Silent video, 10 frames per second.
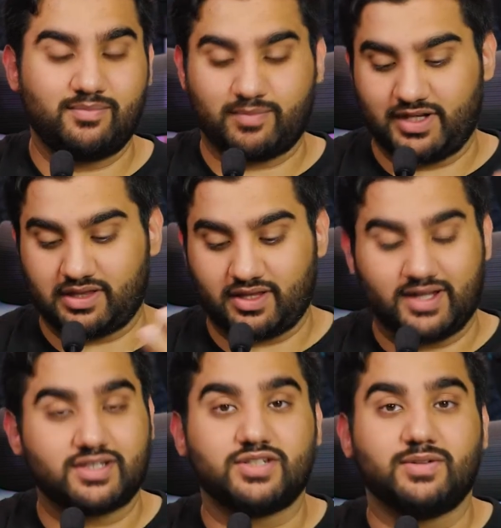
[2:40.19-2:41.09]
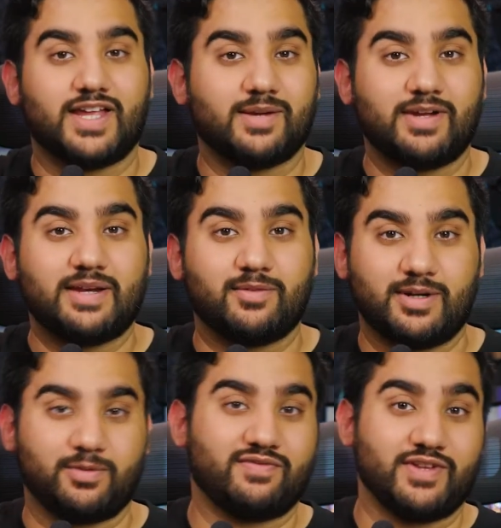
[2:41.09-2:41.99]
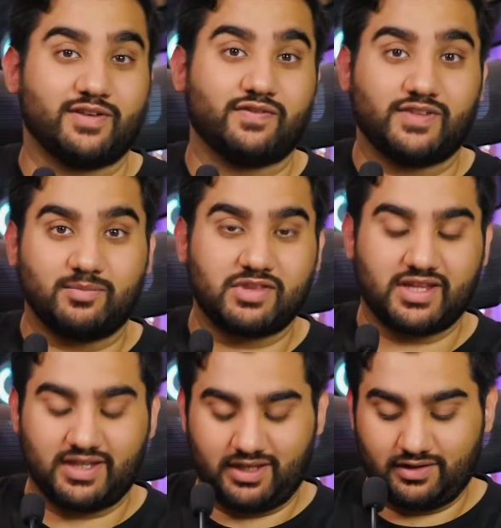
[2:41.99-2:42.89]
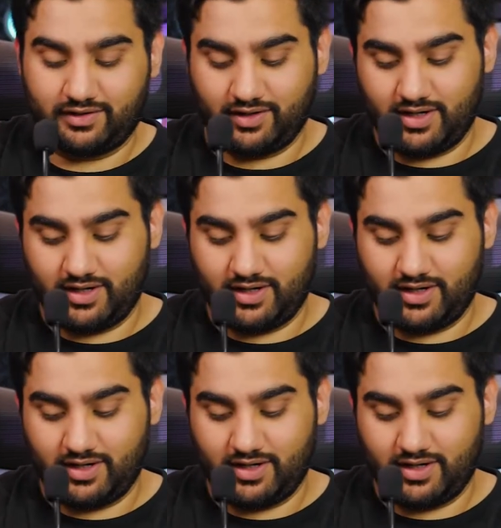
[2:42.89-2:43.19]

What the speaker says: but it's not too lightweight, but it would feel flimsy either.